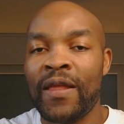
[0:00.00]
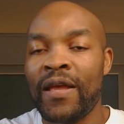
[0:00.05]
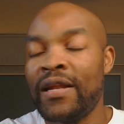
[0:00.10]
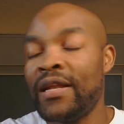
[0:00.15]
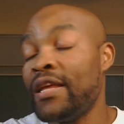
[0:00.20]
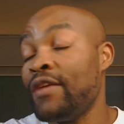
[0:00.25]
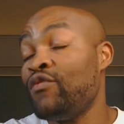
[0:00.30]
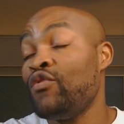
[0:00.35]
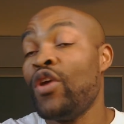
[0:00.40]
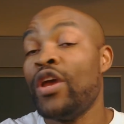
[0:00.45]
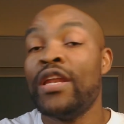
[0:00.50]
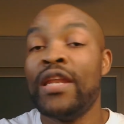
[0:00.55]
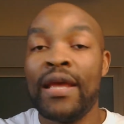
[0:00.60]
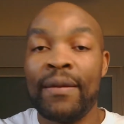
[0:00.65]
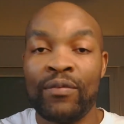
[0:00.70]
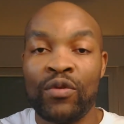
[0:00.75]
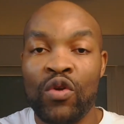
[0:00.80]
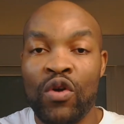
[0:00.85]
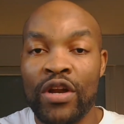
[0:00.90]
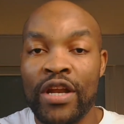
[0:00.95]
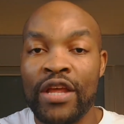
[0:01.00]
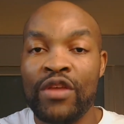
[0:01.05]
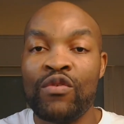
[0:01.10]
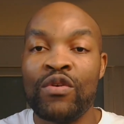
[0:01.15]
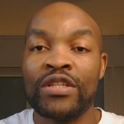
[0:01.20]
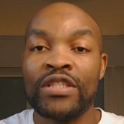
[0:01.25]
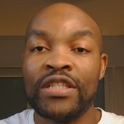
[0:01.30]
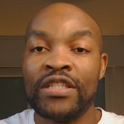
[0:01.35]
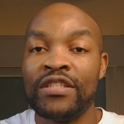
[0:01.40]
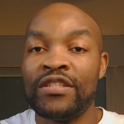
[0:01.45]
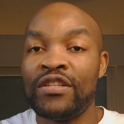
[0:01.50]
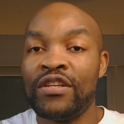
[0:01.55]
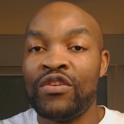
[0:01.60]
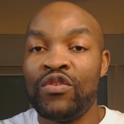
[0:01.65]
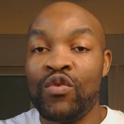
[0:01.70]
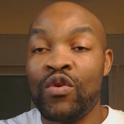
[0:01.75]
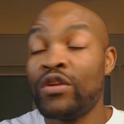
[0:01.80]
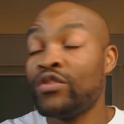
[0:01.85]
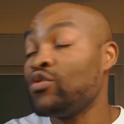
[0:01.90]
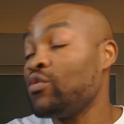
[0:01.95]
if you're a debtor, then you
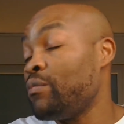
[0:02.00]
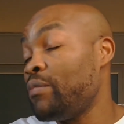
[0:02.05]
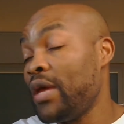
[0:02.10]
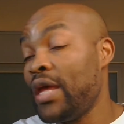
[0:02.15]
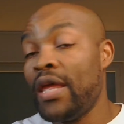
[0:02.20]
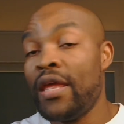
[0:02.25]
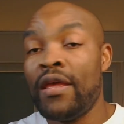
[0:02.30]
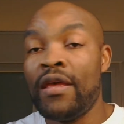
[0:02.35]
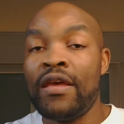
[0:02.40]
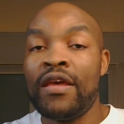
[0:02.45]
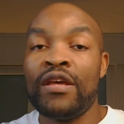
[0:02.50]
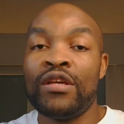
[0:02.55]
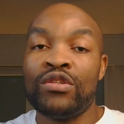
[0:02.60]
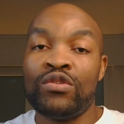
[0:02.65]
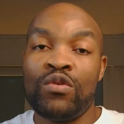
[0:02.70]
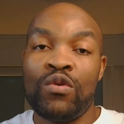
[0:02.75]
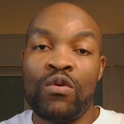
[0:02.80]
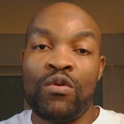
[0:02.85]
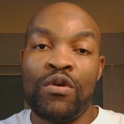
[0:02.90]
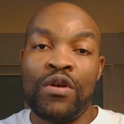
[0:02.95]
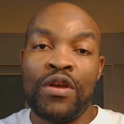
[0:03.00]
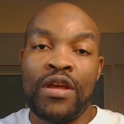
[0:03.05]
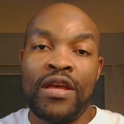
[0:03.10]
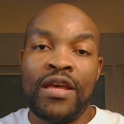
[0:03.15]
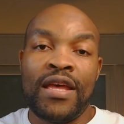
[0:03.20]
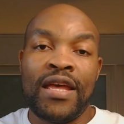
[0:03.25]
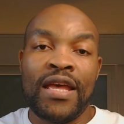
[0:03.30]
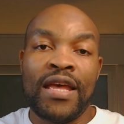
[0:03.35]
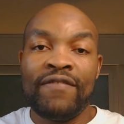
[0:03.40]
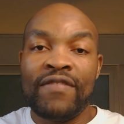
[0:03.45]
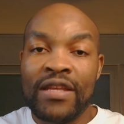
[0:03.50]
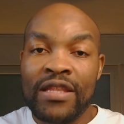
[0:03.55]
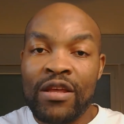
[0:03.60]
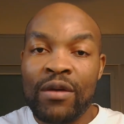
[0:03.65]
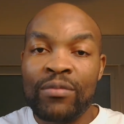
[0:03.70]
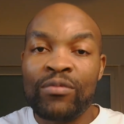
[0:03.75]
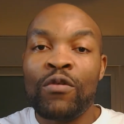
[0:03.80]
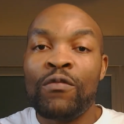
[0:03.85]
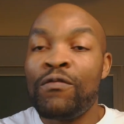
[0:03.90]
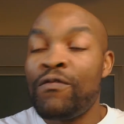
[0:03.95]
are to pay. So if the
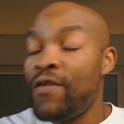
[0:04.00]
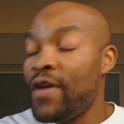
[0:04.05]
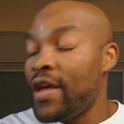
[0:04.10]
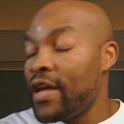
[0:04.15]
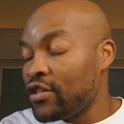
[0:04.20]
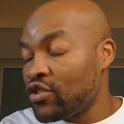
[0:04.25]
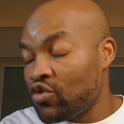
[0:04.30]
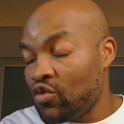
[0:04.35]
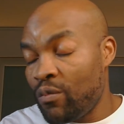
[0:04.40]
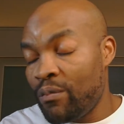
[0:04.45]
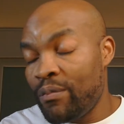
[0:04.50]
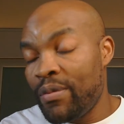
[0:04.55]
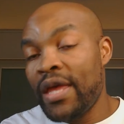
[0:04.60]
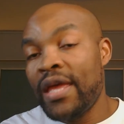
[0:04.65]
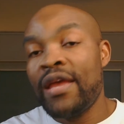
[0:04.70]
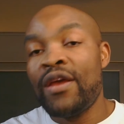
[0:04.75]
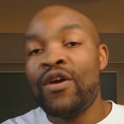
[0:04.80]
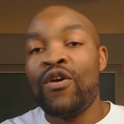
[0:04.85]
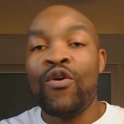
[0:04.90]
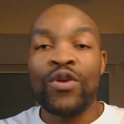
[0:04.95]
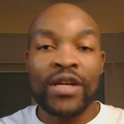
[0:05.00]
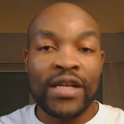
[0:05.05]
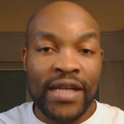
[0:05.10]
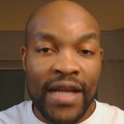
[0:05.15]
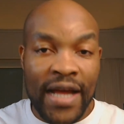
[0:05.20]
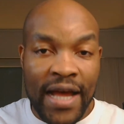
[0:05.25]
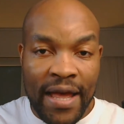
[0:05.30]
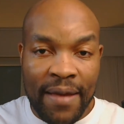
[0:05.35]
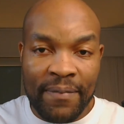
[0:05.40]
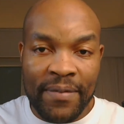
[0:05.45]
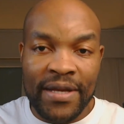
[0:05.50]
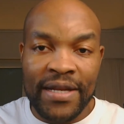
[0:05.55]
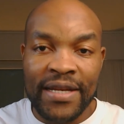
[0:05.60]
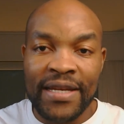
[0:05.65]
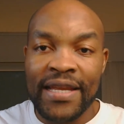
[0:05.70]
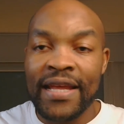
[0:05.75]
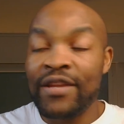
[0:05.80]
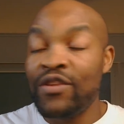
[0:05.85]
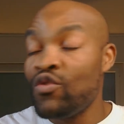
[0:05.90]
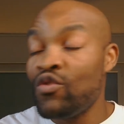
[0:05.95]
debtor fails to pay on time,
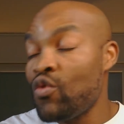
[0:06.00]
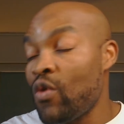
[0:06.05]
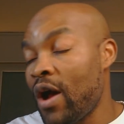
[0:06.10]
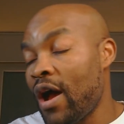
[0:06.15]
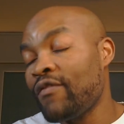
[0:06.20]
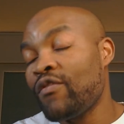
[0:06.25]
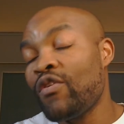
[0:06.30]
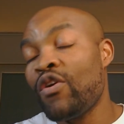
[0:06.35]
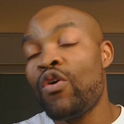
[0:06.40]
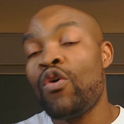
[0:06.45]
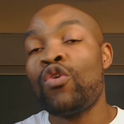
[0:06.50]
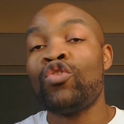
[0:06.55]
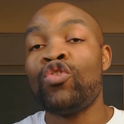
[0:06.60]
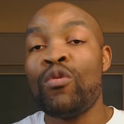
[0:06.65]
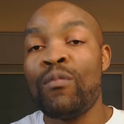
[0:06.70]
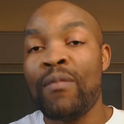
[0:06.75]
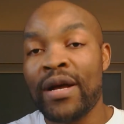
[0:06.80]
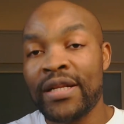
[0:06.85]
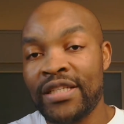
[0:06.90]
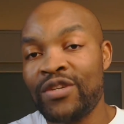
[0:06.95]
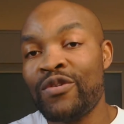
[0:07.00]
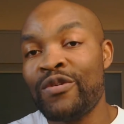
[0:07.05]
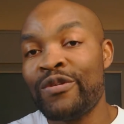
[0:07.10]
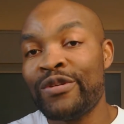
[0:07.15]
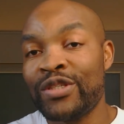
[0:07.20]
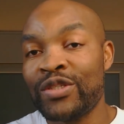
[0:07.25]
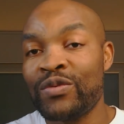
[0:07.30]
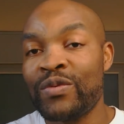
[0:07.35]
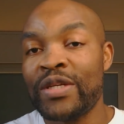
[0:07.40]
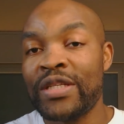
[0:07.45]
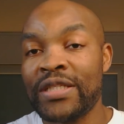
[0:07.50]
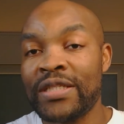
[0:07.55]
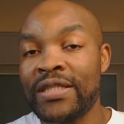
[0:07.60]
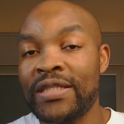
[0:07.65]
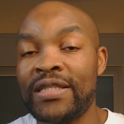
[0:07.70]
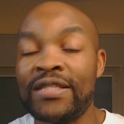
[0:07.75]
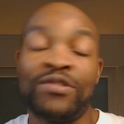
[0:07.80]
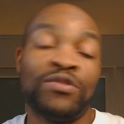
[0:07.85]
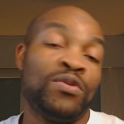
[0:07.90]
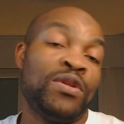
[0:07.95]
then you have automatic consequences.
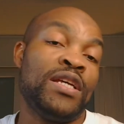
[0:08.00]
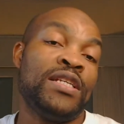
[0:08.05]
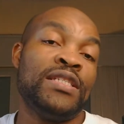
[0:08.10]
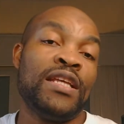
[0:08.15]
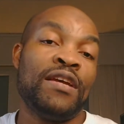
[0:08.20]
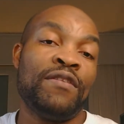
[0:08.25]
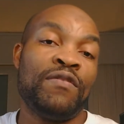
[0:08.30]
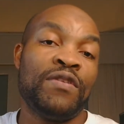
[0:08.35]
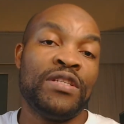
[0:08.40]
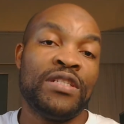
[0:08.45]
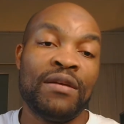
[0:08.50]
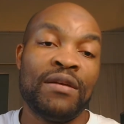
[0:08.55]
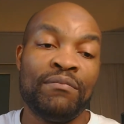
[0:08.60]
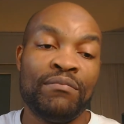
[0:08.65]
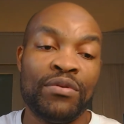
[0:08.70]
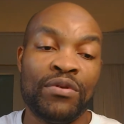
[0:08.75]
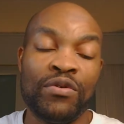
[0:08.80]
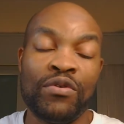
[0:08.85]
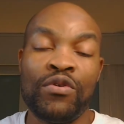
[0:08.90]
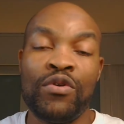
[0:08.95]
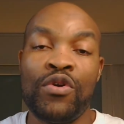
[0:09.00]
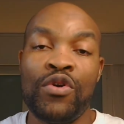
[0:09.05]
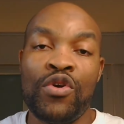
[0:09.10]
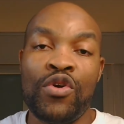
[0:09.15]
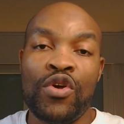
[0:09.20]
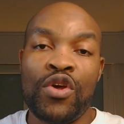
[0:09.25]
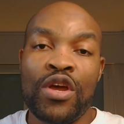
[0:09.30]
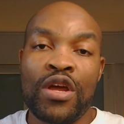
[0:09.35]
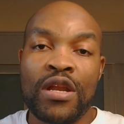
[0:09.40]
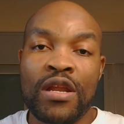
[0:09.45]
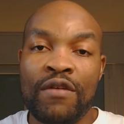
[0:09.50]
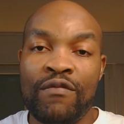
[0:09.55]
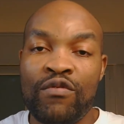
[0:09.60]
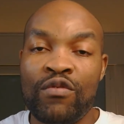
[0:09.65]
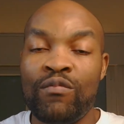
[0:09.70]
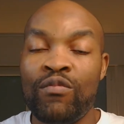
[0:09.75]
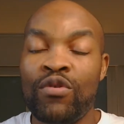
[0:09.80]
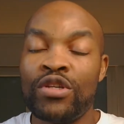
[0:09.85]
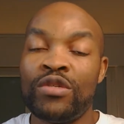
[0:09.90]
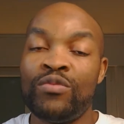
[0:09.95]
So let's take, for example, the
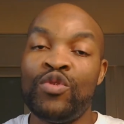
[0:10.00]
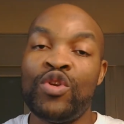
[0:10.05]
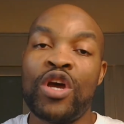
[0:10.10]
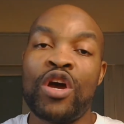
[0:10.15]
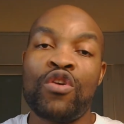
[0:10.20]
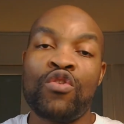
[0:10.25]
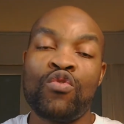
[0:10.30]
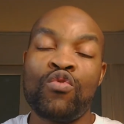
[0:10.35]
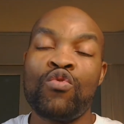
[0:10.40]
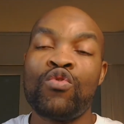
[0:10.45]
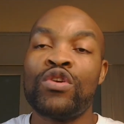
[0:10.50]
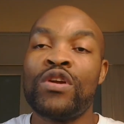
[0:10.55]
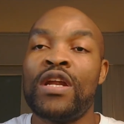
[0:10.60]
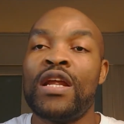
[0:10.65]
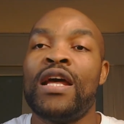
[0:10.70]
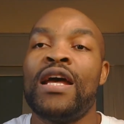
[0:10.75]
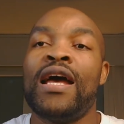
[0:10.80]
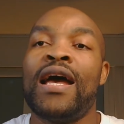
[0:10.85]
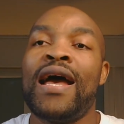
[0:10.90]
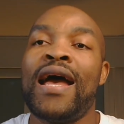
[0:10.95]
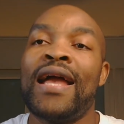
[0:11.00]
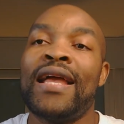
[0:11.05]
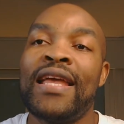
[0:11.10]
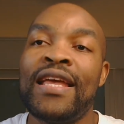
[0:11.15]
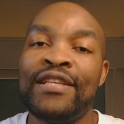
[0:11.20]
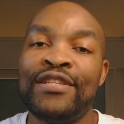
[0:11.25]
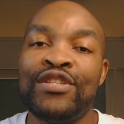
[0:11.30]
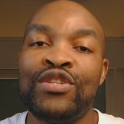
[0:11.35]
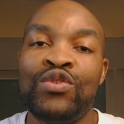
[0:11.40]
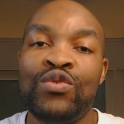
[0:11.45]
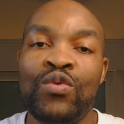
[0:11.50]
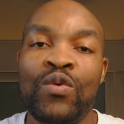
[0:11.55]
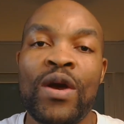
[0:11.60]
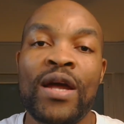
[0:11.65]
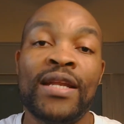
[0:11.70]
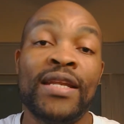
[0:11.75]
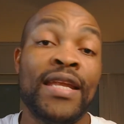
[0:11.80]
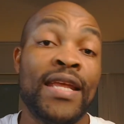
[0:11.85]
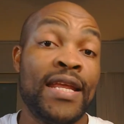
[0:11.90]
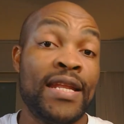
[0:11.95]
football tribunal ruled against you,
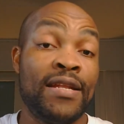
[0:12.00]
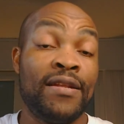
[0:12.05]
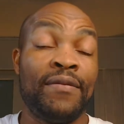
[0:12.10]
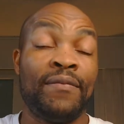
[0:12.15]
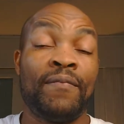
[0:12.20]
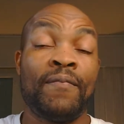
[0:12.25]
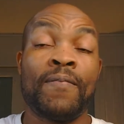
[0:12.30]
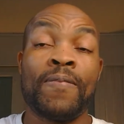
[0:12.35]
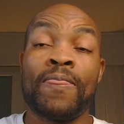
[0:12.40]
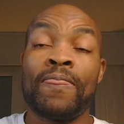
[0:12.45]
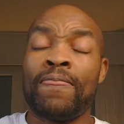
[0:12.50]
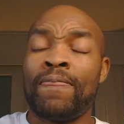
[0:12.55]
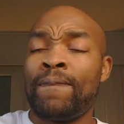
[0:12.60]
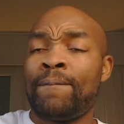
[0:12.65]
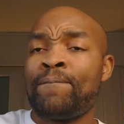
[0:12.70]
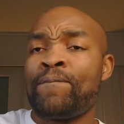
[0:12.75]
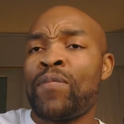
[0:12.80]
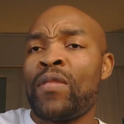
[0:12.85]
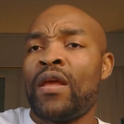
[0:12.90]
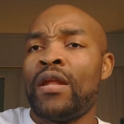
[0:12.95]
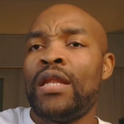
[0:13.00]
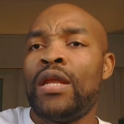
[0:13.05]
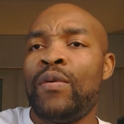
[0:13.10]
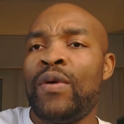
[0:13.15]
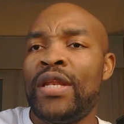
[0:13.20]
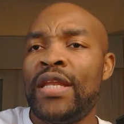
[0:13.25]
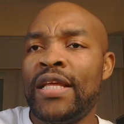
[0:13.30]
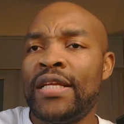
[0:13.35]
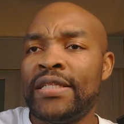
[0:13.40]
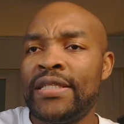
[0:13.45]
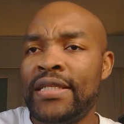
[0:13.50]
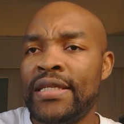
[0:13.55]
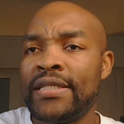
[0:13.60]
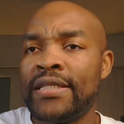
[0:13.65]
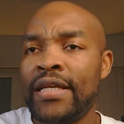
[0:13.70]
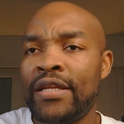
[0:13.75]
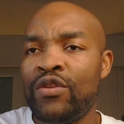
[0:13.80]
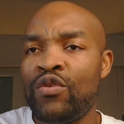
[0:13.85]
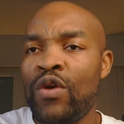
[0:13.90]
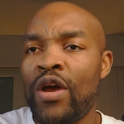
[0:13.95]
and then there were things they
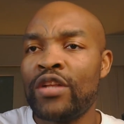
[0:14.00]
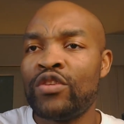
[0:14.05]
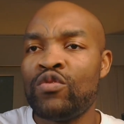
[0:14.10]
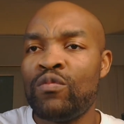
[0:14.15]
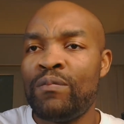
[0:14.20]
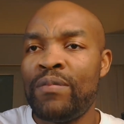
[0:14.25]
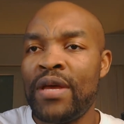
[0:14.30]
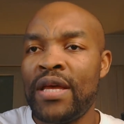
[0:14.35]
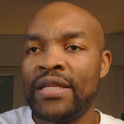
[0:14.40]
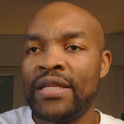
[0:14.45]
said you had to pay